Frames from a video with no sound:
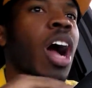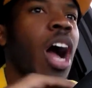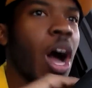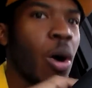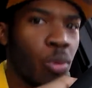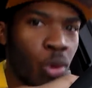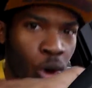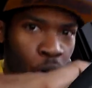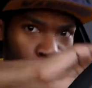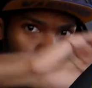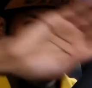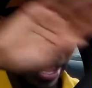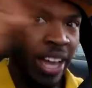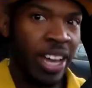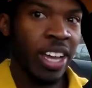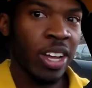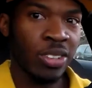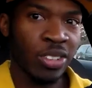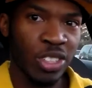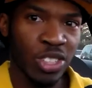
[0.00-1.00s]
I walked
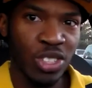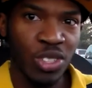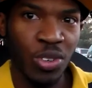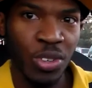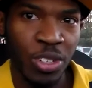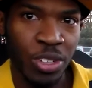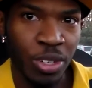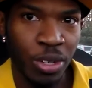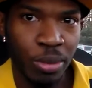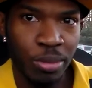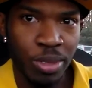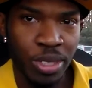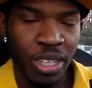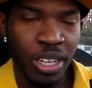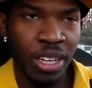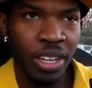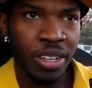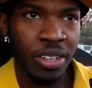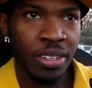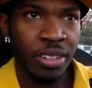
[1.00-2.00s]
back out the store, you know what I'm
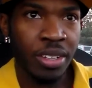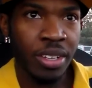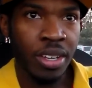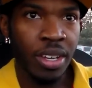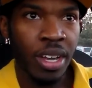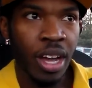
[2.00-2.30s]
saying?